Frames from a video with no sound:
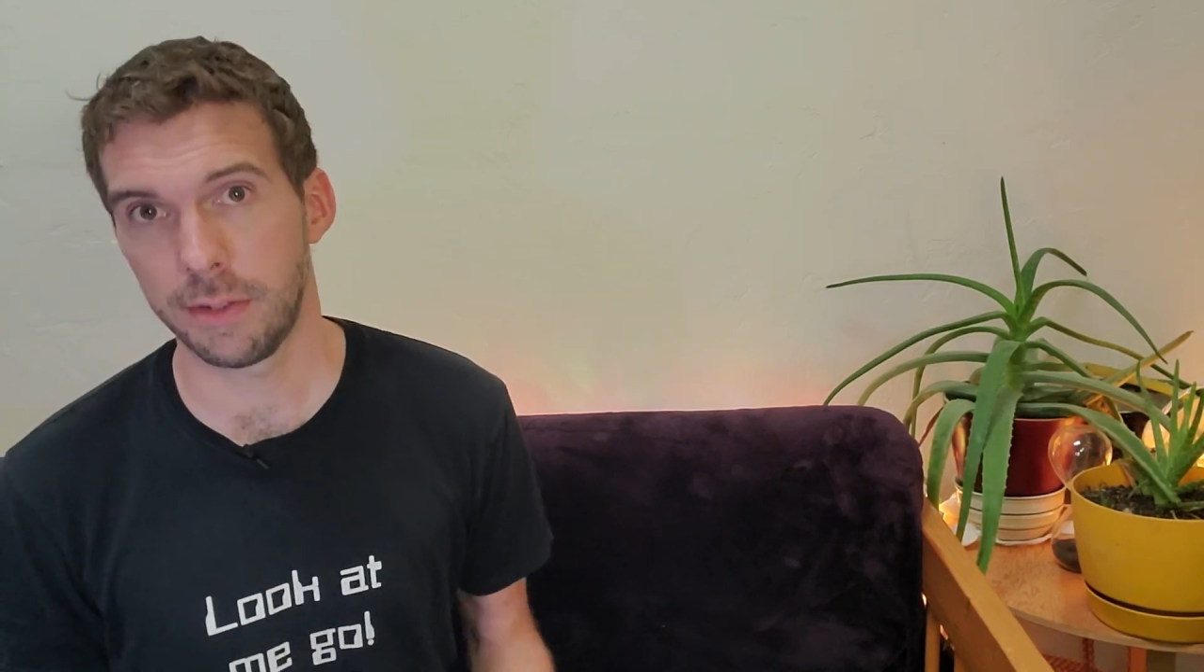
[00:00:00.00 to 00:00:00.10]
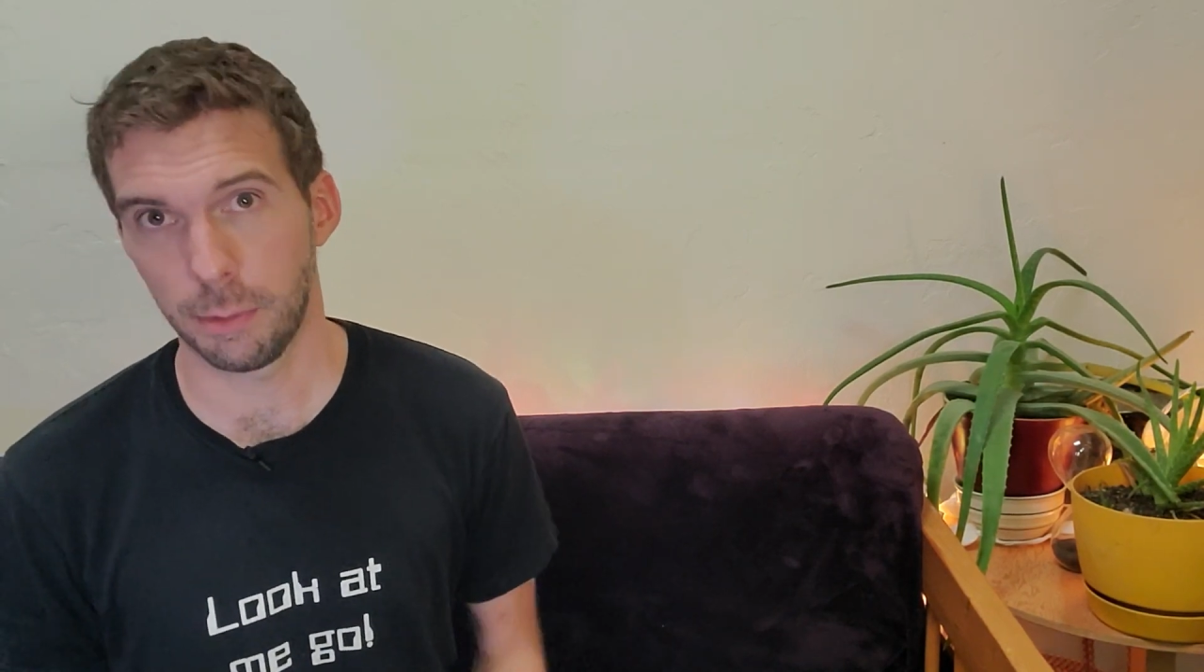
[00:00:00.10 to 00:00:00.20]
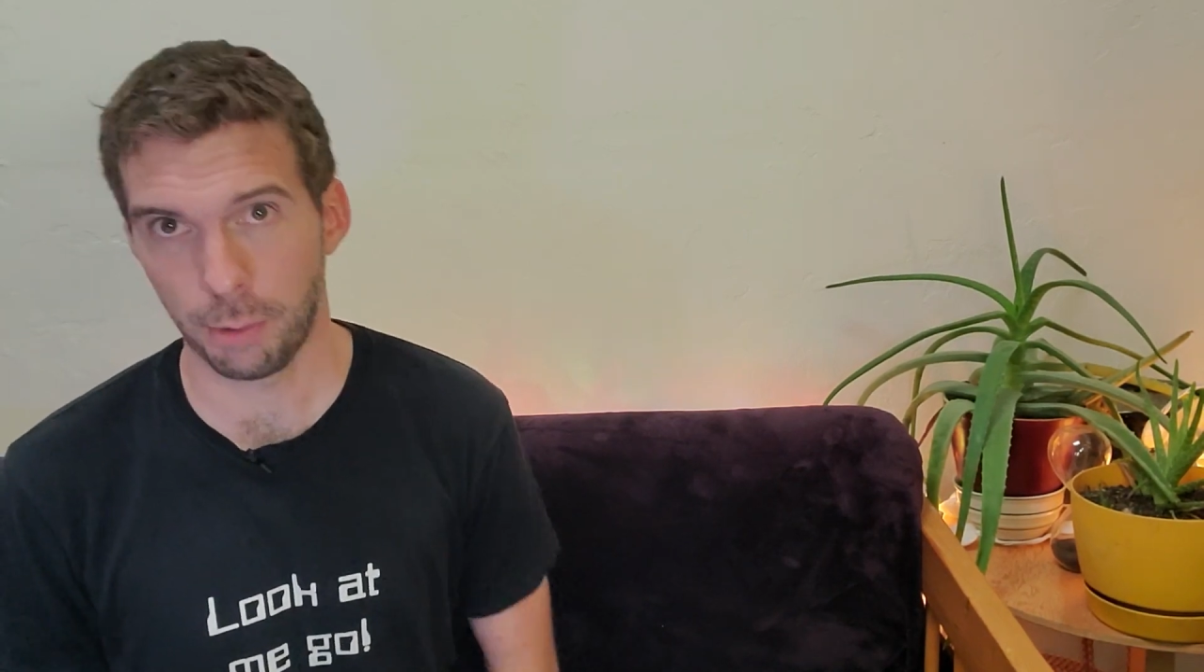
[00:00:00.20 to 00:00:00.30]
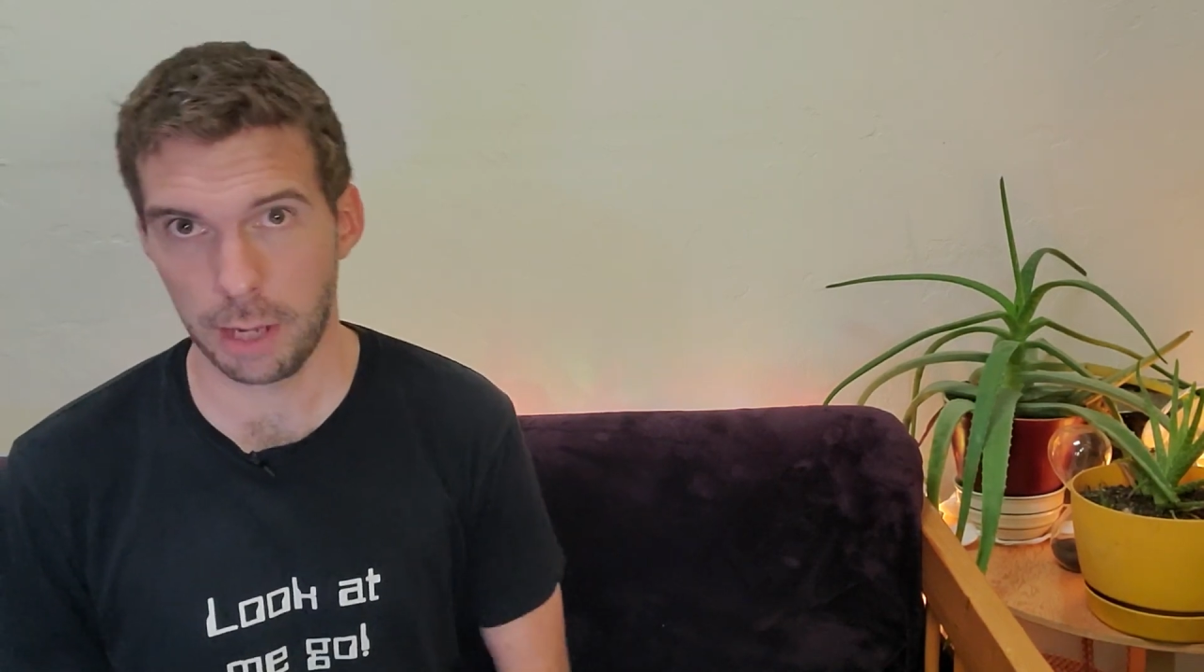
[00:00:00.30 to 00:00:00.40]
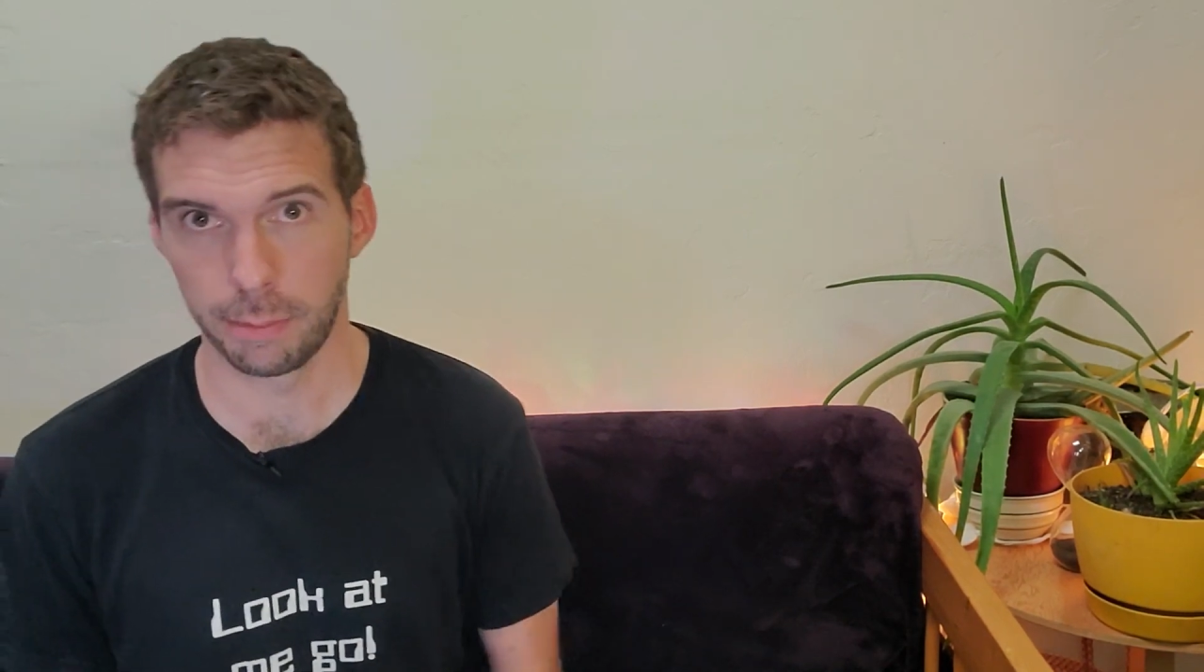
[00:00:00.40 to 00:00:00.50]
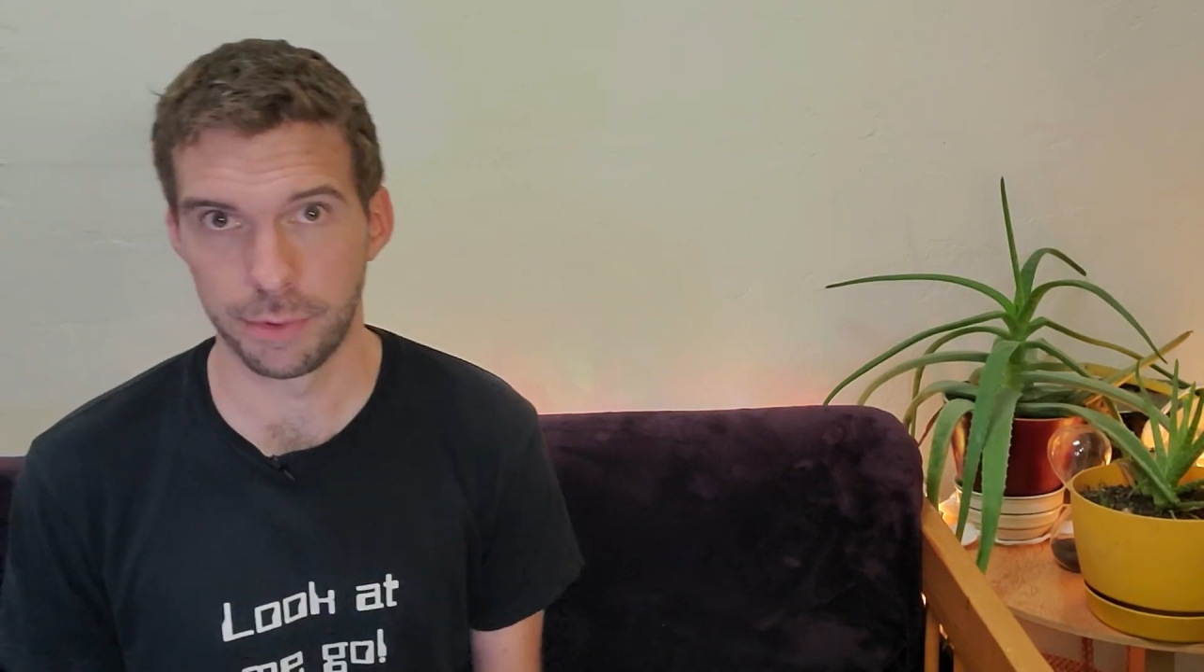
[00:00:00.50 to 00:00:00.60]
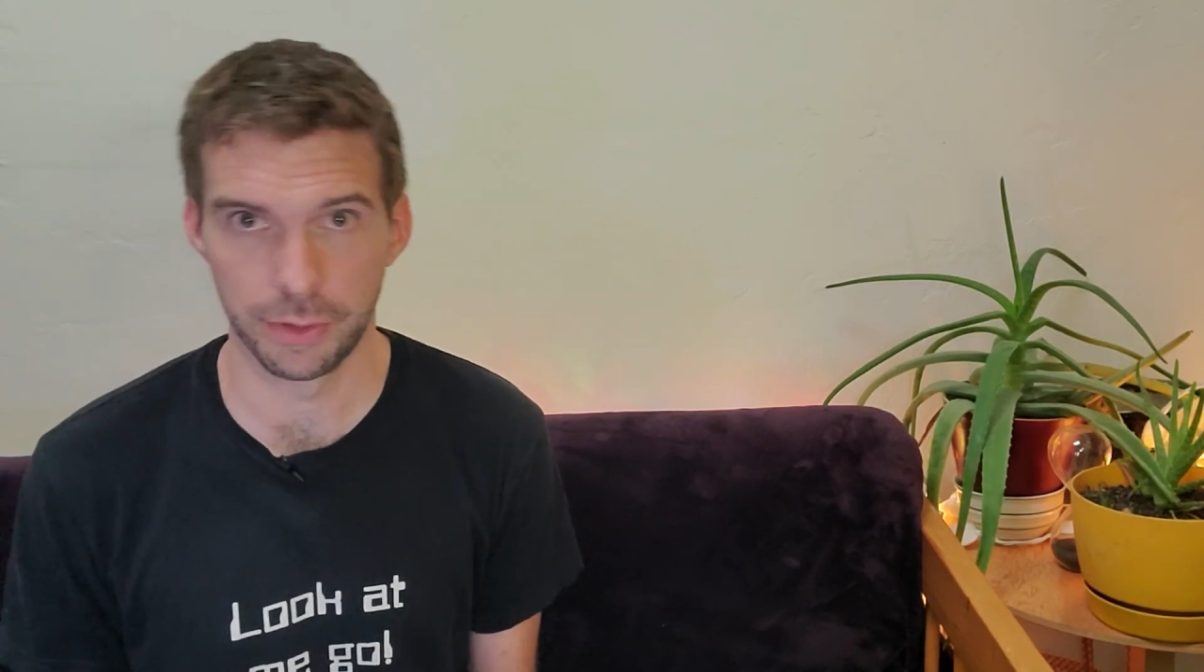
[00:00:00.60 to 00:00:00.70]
easier problems